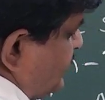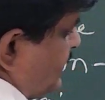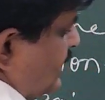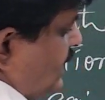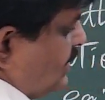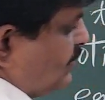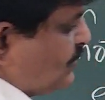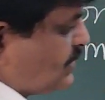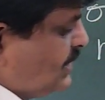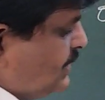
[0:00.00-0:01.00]
Circular
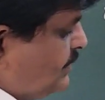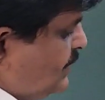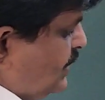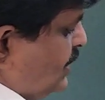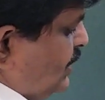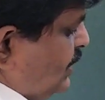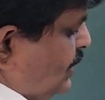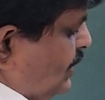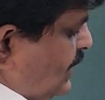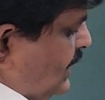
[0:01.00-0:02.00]
motion
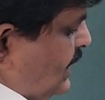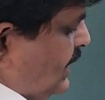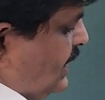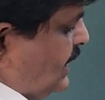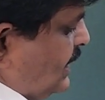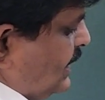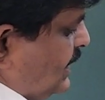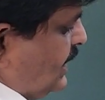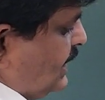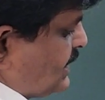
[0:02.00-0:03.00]
or
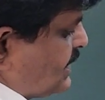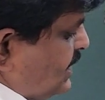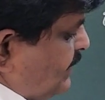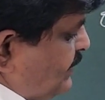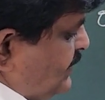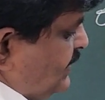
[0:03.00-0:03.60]
a ship